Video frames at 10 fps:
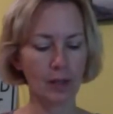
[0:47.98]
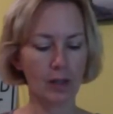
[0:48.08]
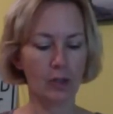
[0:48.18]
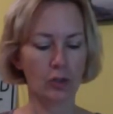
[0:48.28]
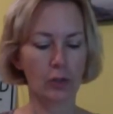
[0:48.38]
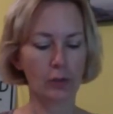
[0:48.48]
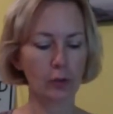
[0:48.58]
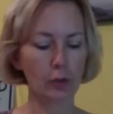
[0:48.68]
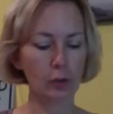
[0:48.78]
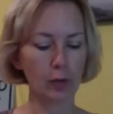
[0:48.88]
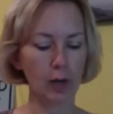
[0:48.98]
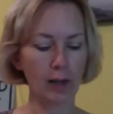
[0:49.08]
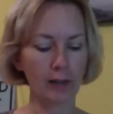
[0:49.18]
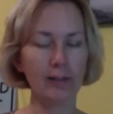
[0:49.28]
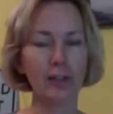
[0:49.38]
So if you do
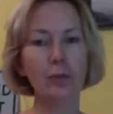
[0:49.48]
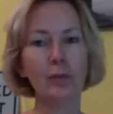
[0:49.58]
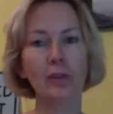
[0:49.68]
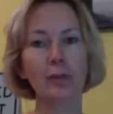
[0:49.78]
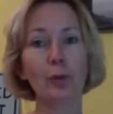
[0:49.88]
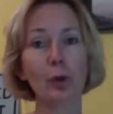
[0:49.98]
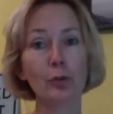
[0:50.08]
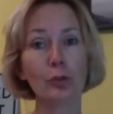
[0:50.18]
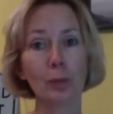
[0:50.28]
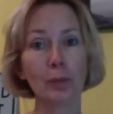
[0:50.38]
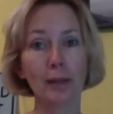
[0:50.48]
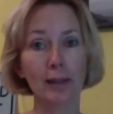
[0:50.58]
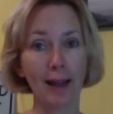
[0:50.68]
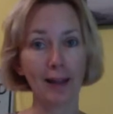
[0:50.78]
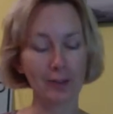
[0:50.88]
continue with the road trip
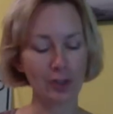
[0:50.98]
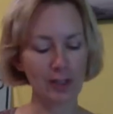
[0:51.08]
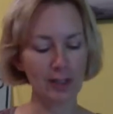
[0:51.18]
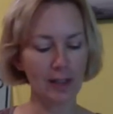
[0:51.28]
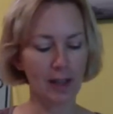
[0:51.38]
analogy,